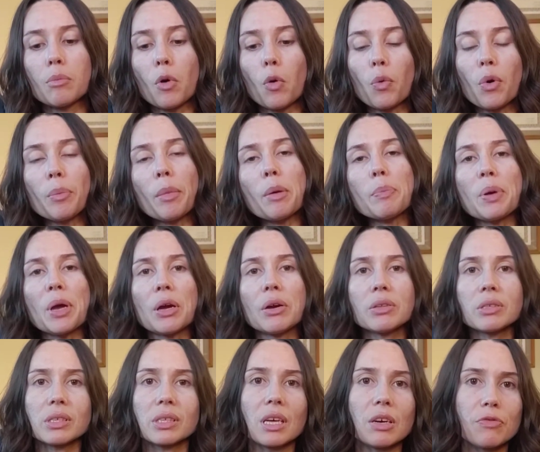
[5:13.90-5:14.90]
When my
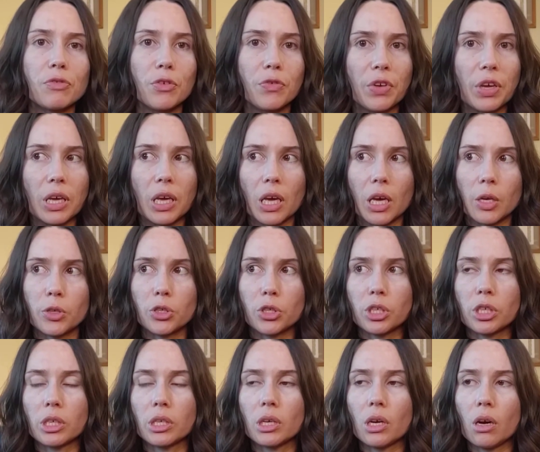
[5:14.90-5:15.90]
parents left for
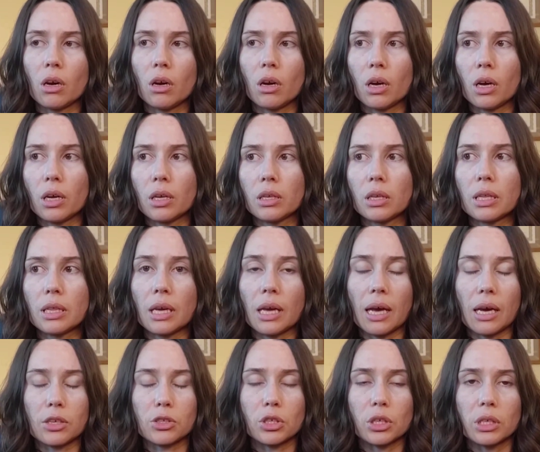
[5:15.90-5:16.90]
vacation they
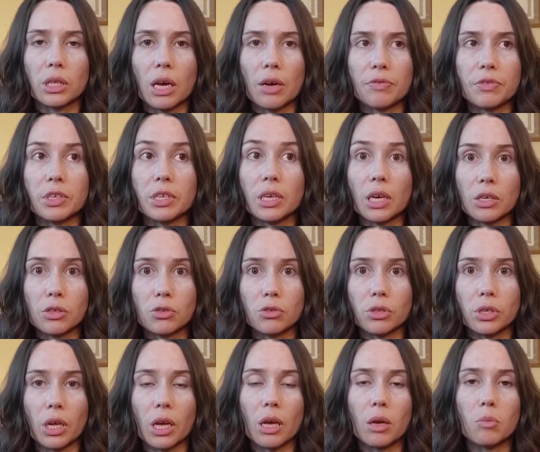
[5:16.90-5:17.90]
actually left
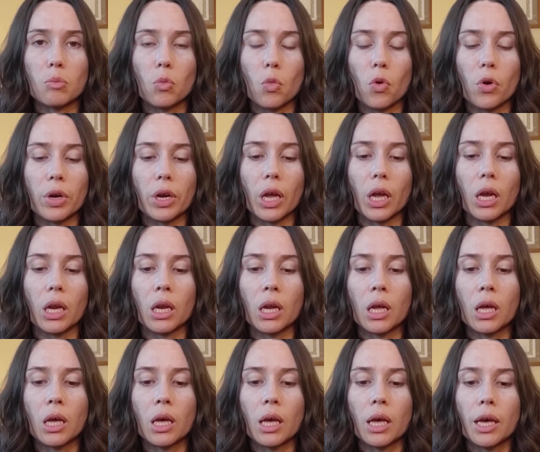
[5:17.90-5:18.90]
yesterday
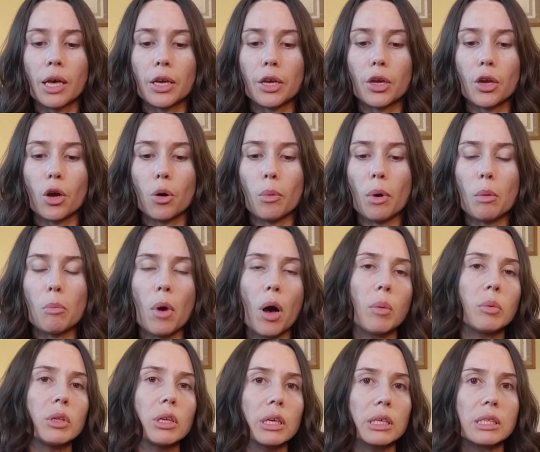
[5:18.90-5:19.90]
morning. My
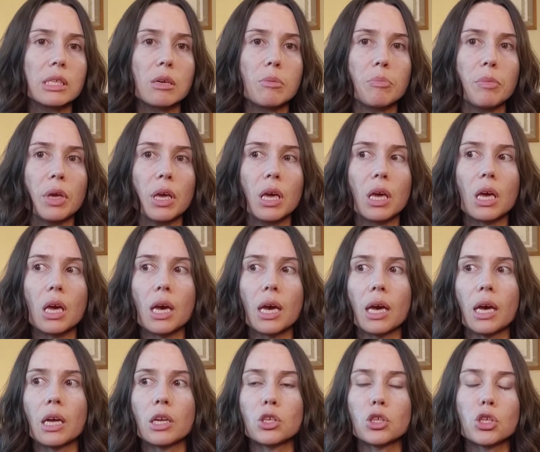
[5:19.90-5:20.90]
mom looked at me,
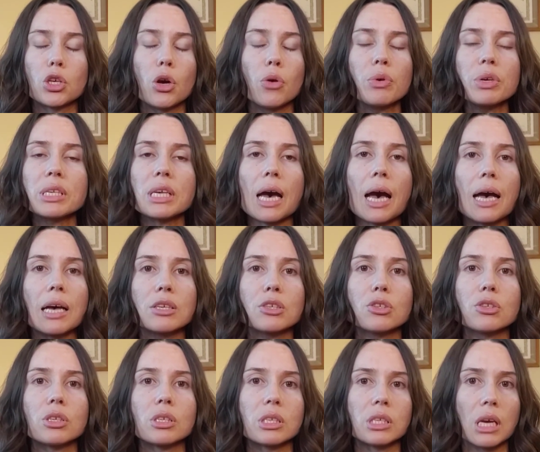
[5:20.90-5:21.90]
and she always
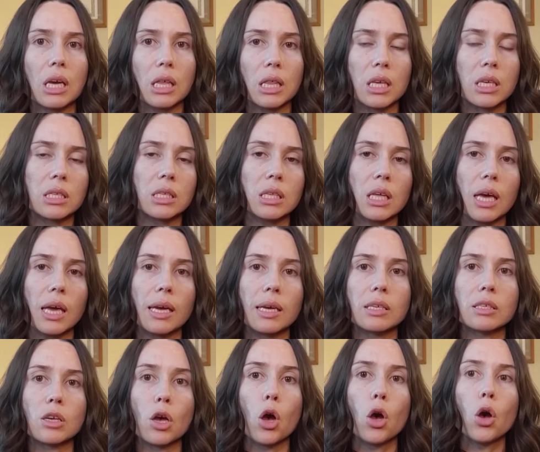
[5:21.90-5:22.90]
has to say these
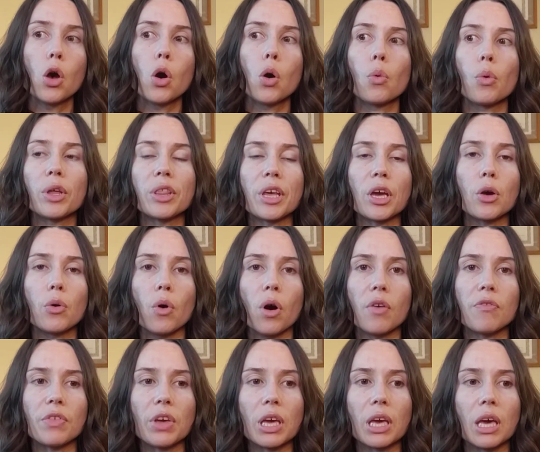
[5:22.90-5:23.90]
things when they go
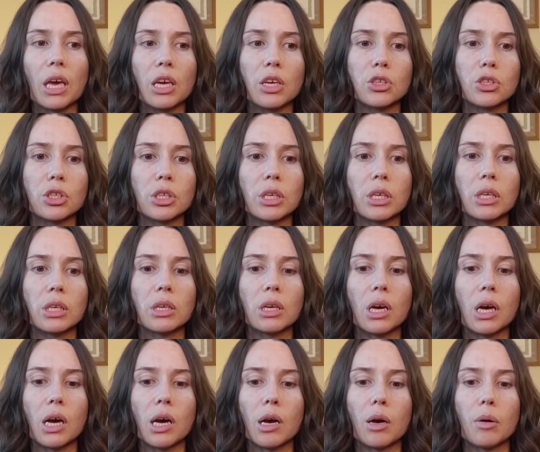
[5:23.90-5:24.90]
on vacation,